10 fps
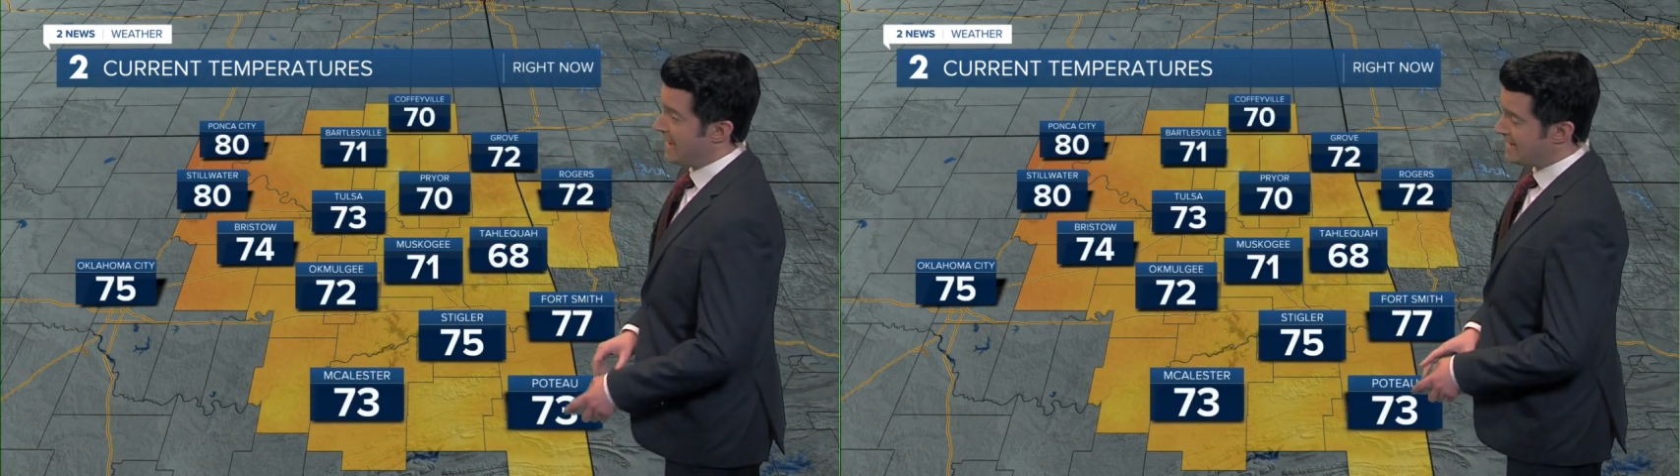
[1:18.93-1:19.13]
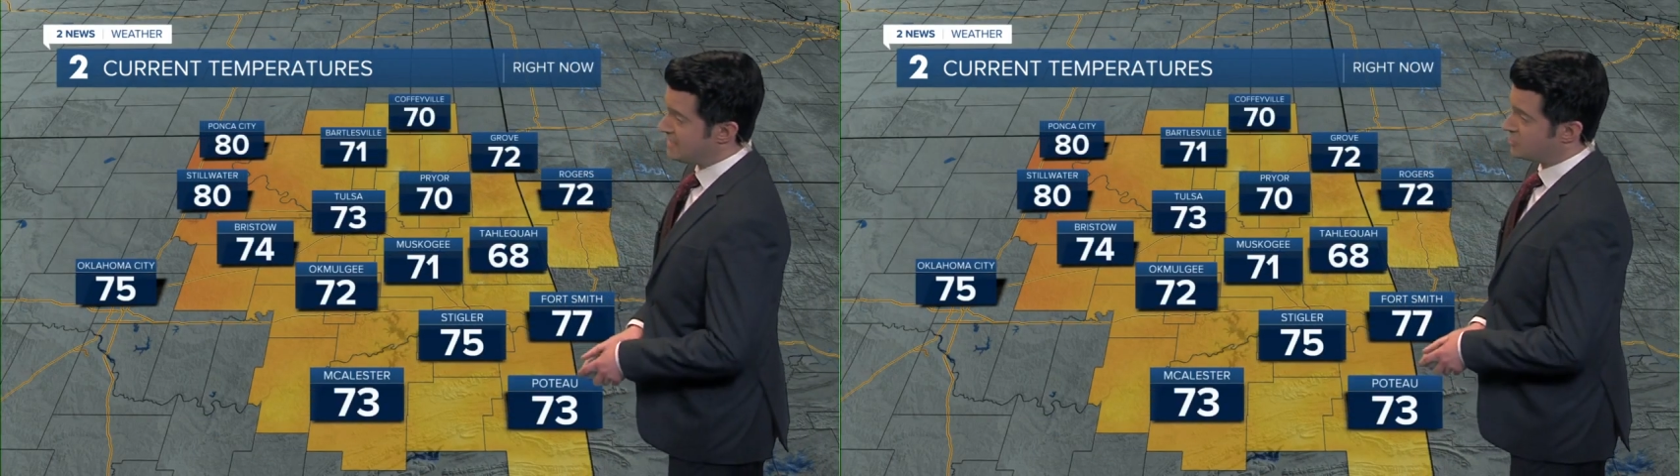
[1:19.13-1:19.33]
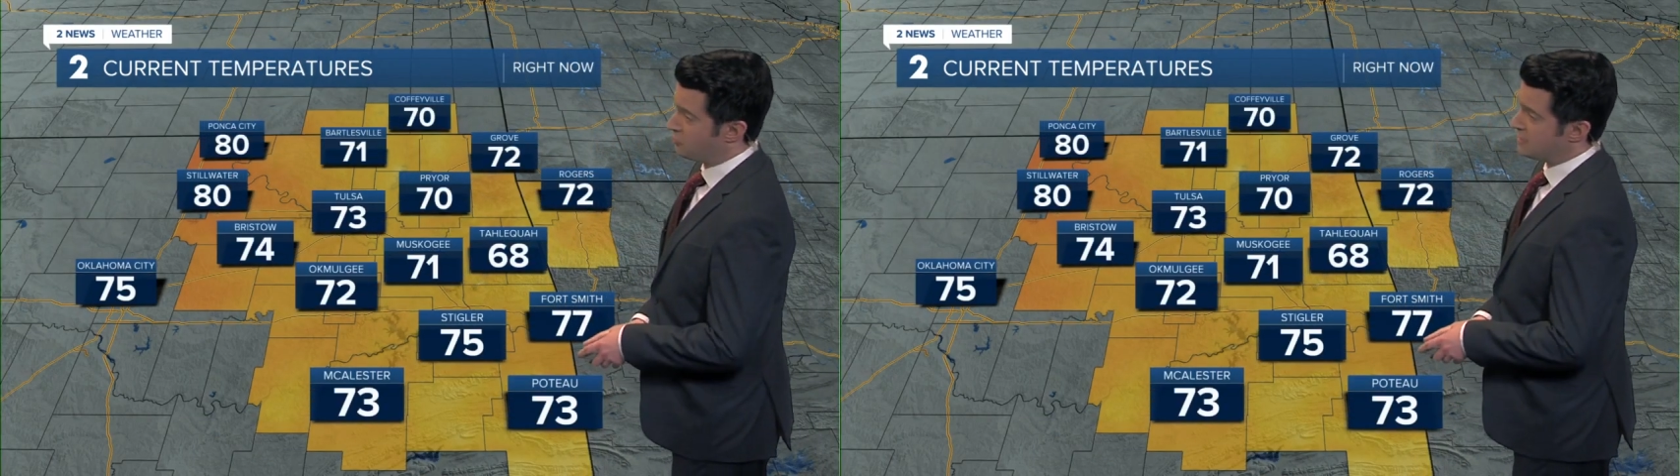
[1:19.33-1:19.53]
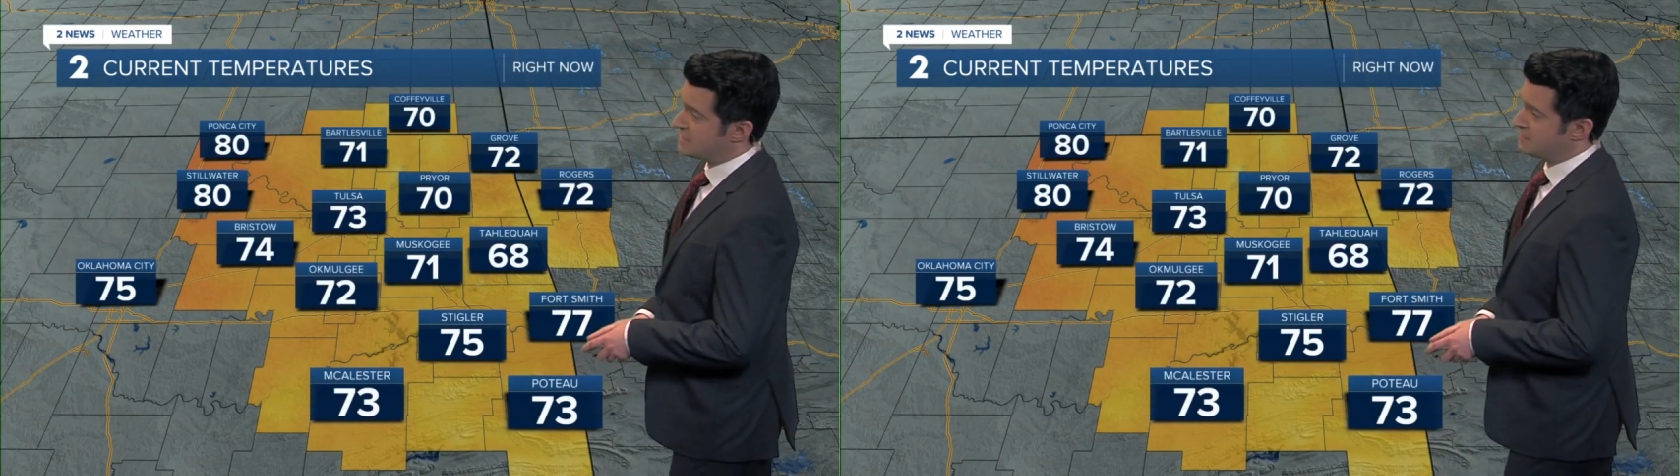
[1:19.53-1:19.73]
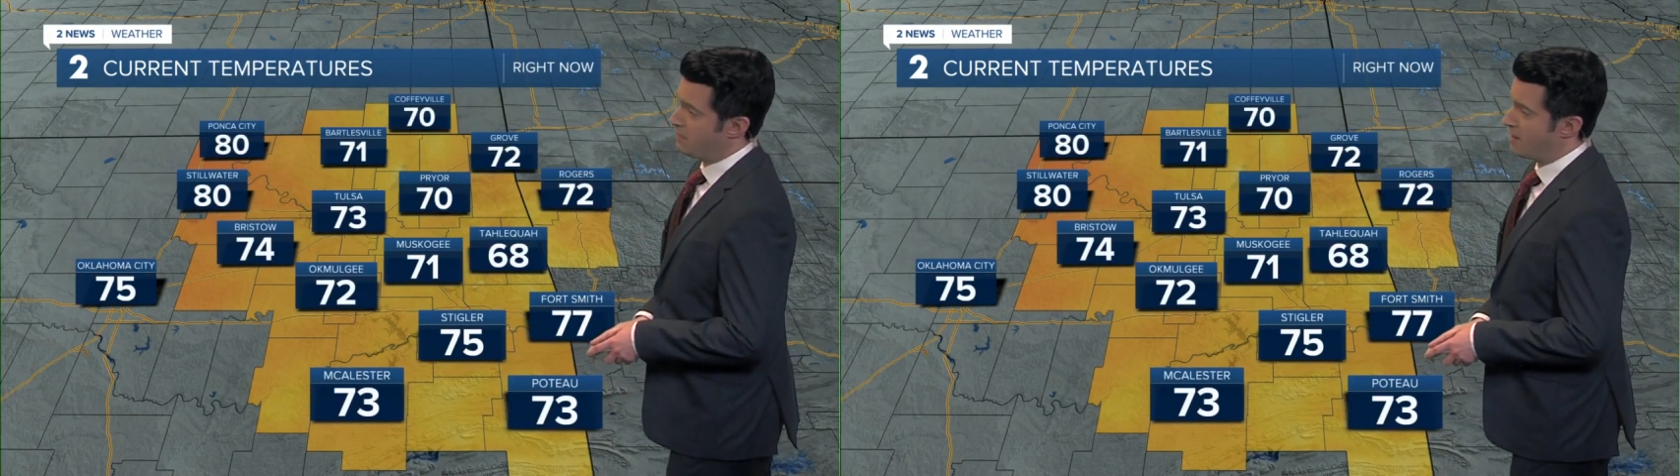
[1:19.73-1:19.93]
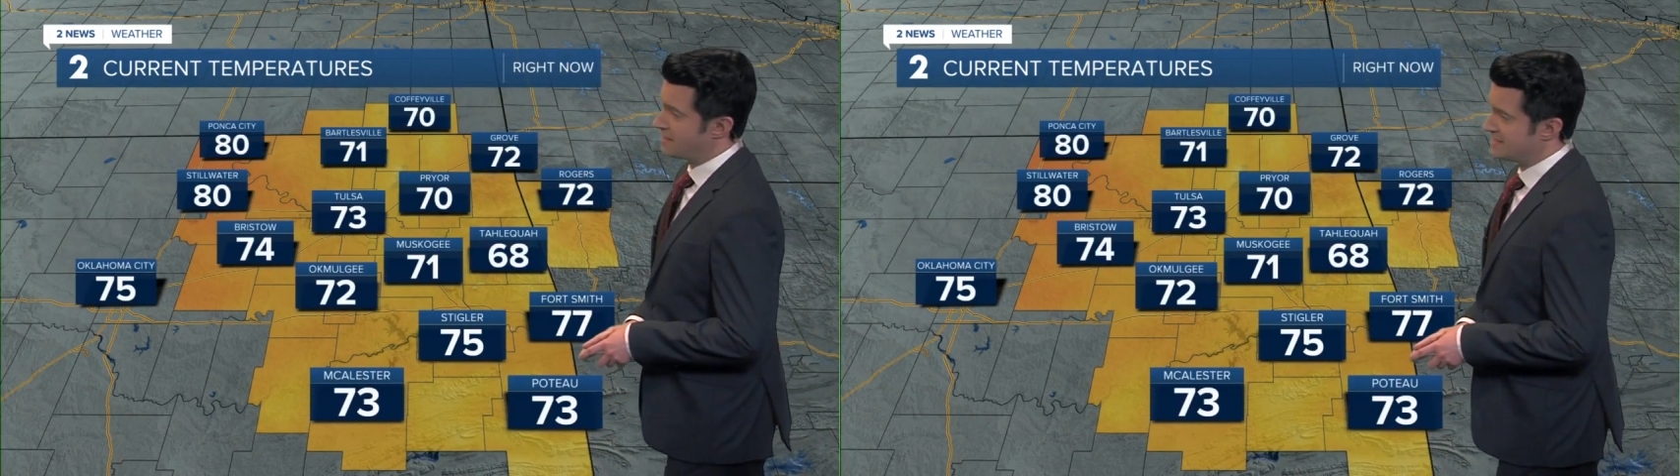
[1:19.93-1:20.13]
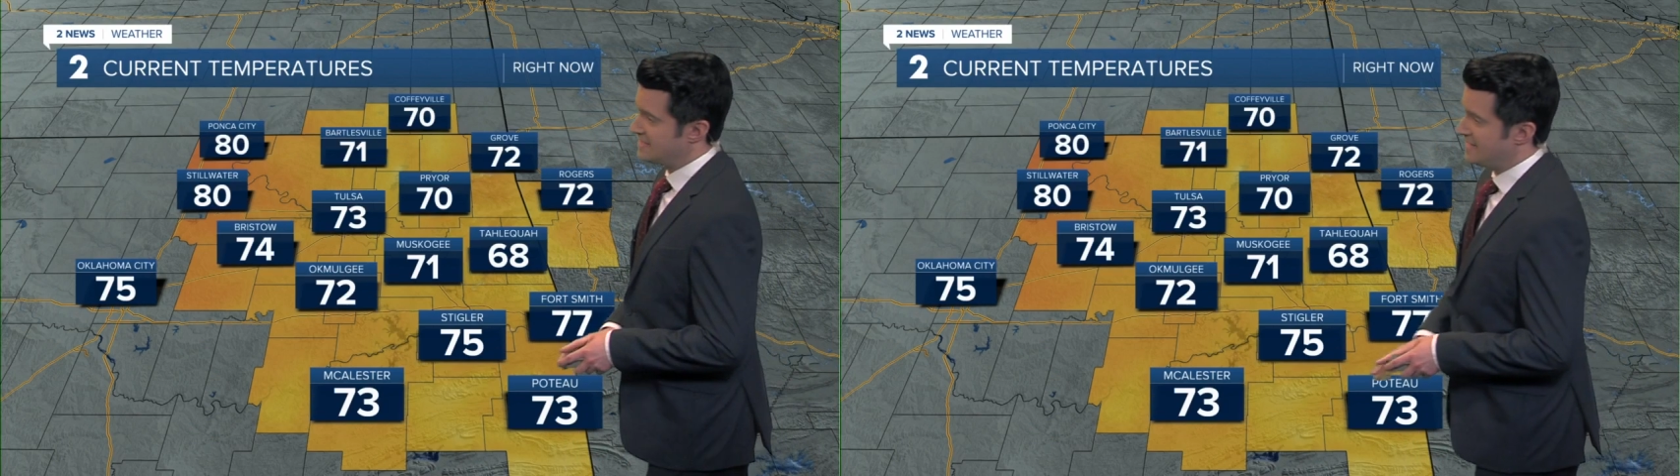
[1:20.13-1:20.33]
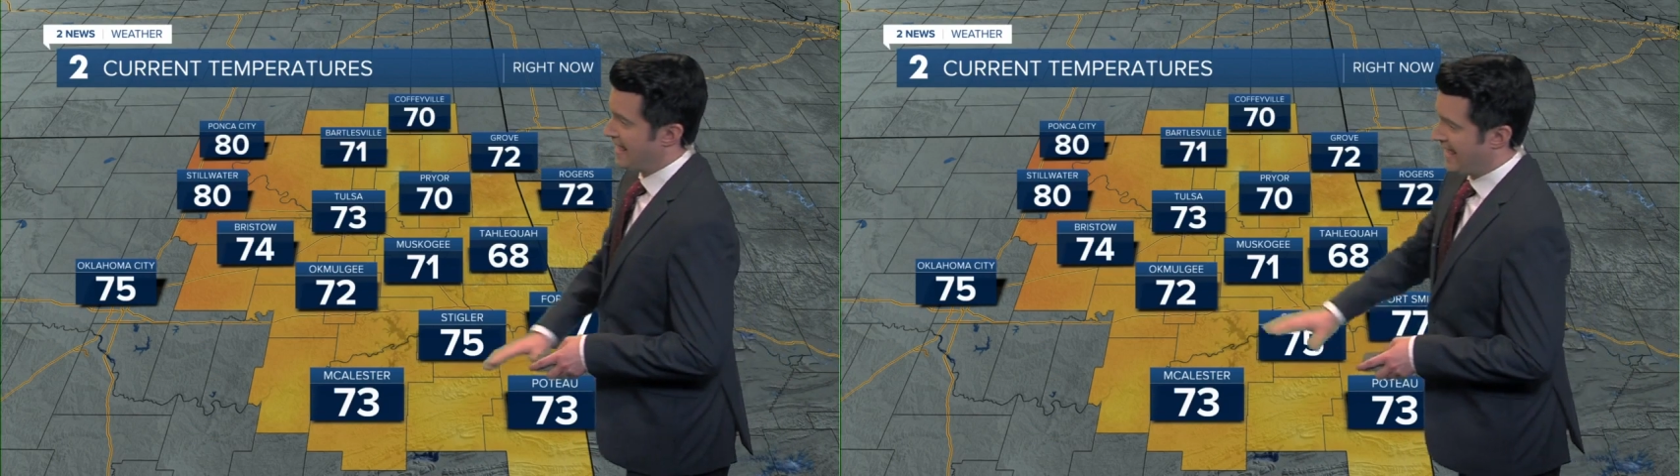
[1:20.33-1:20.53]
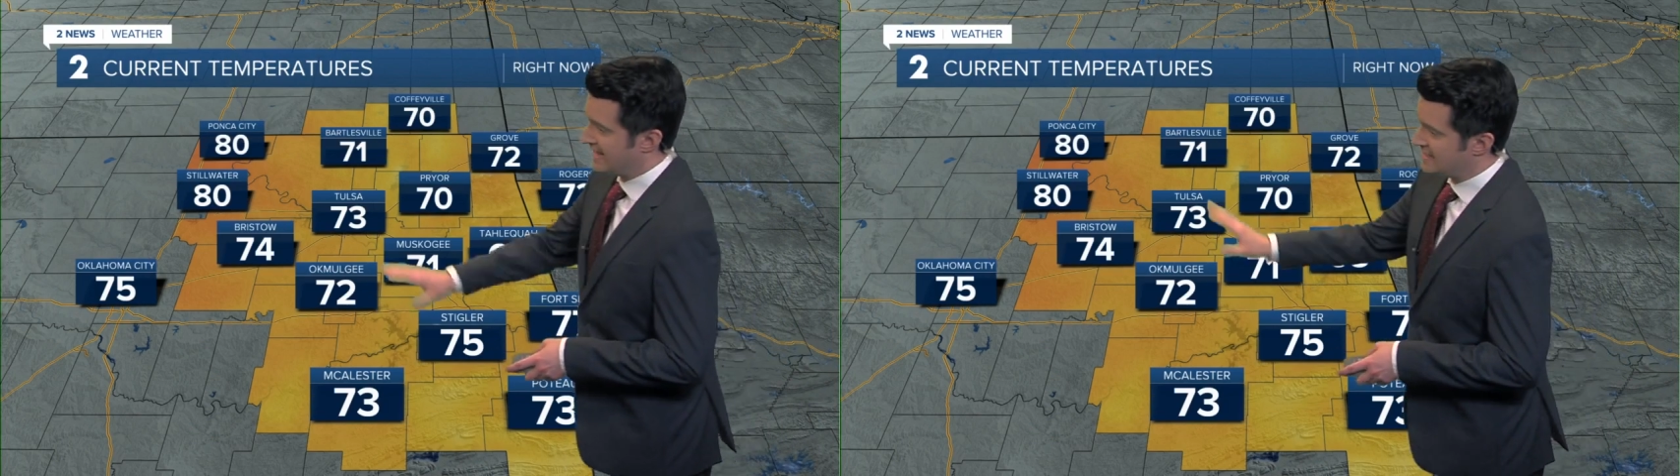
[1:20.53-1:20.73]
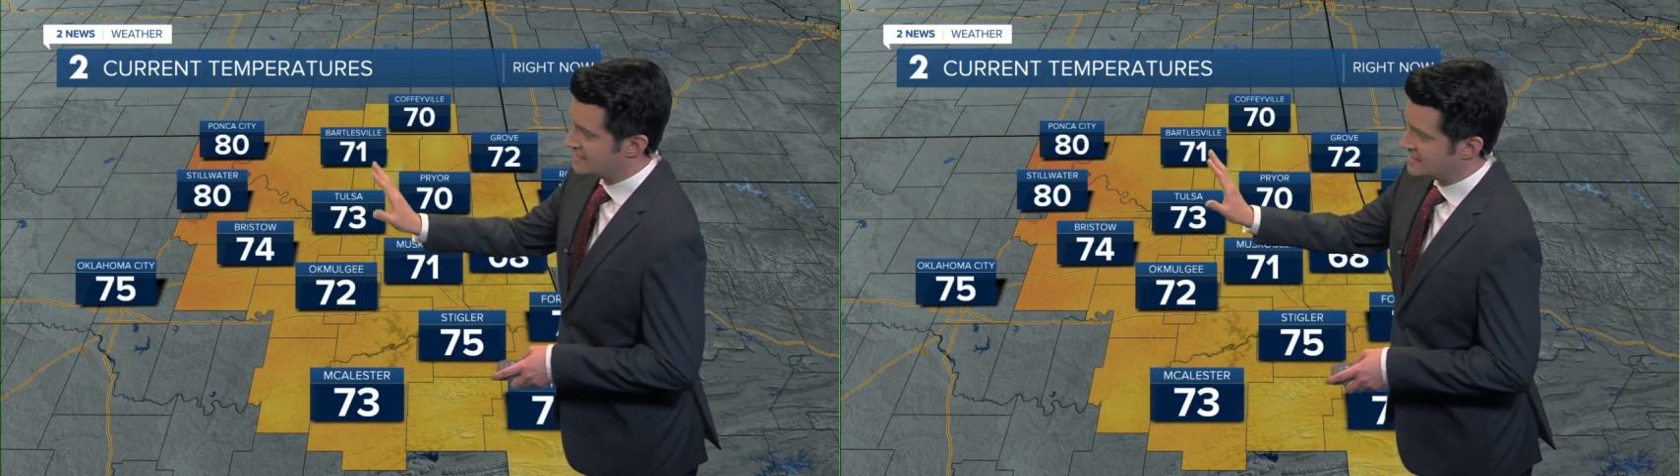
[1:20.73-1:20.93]
80 degrees in Palm Ponca City
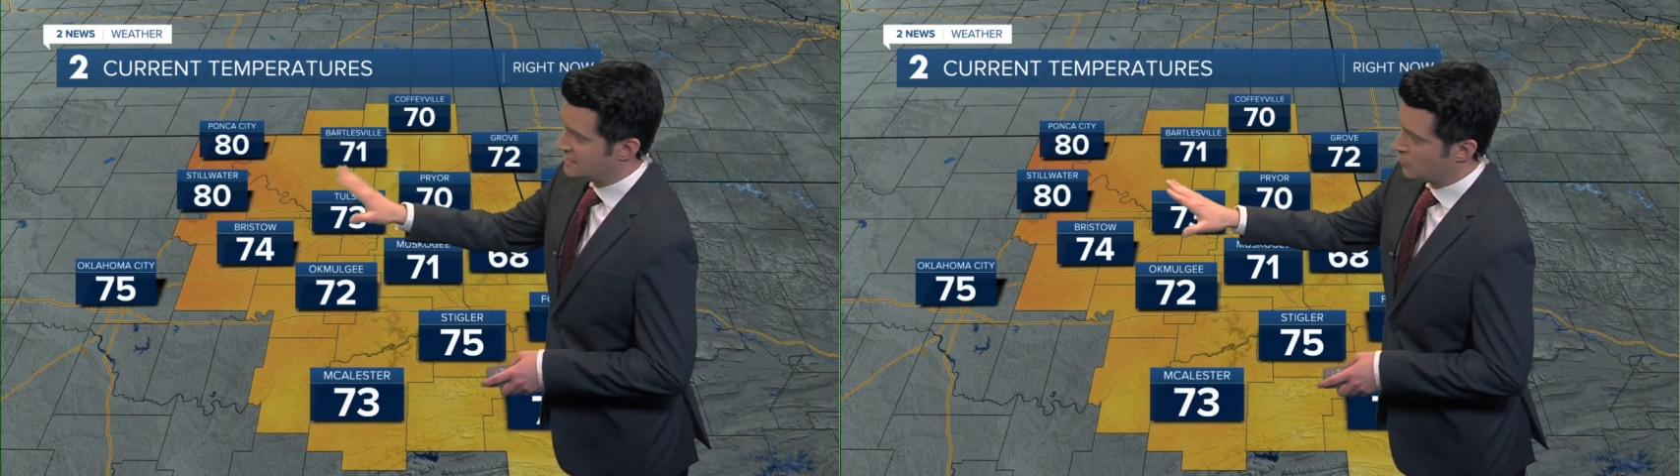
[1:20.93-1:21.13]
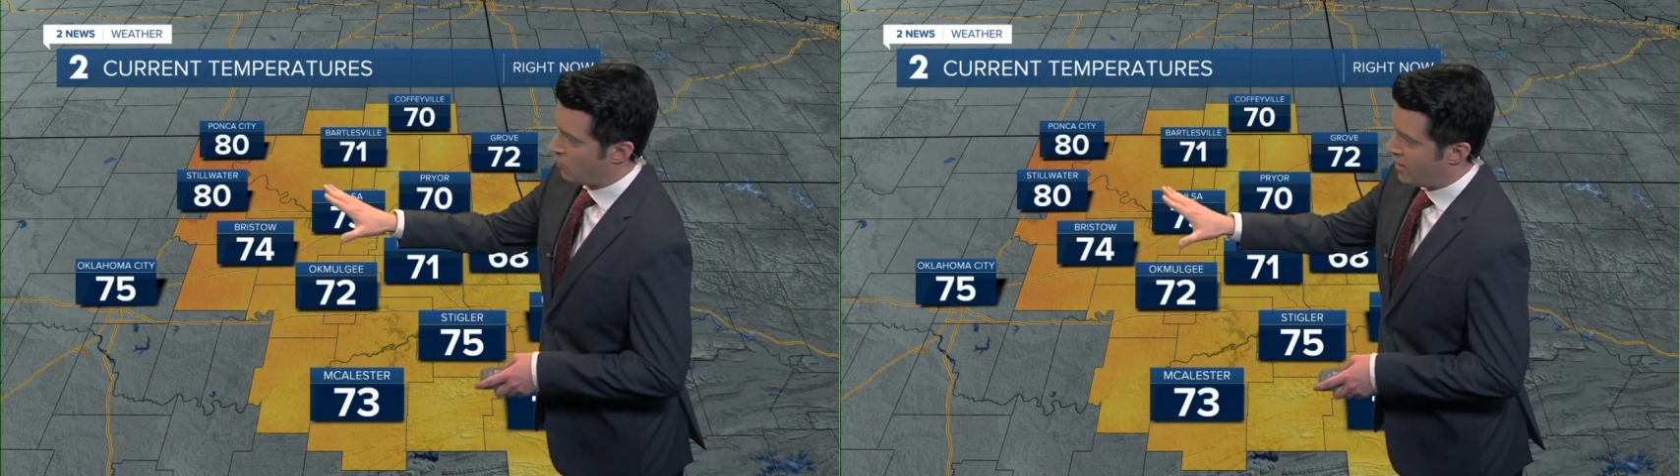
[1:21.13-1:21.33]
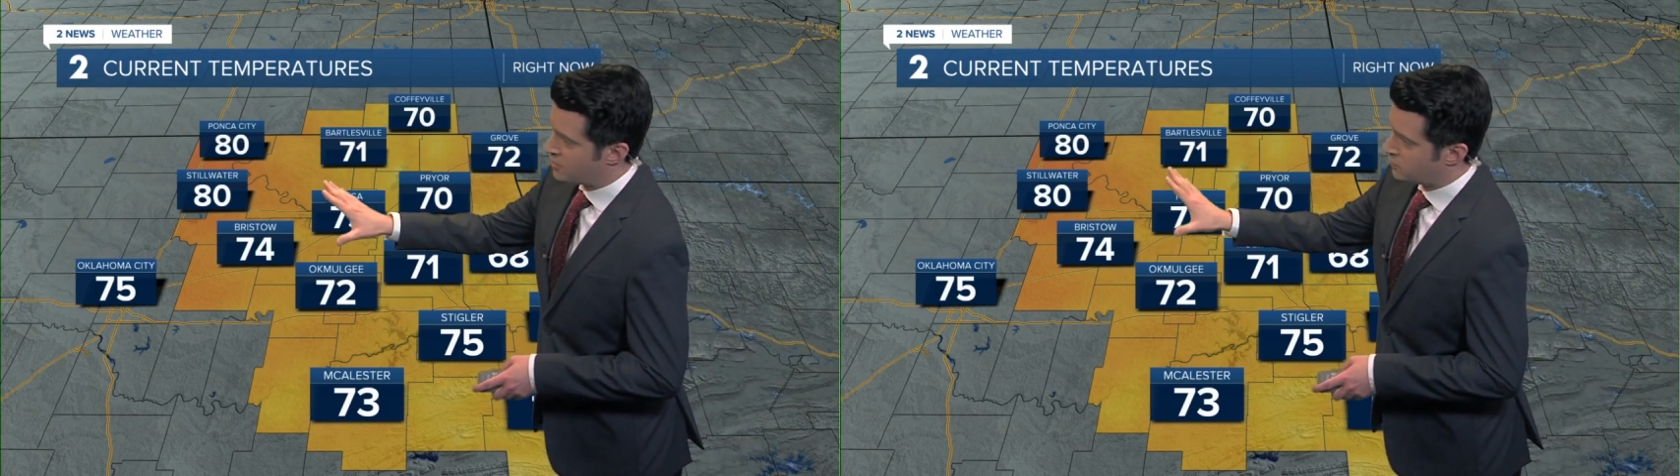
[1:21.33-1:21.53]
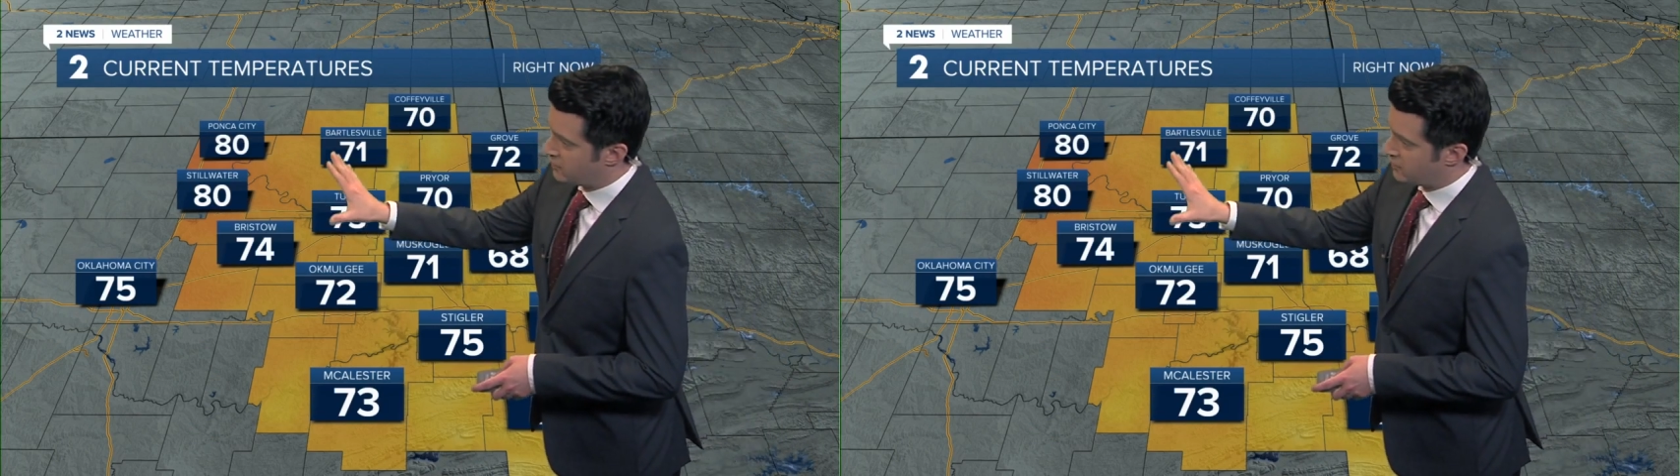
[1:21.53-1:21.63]
and in Stillwater.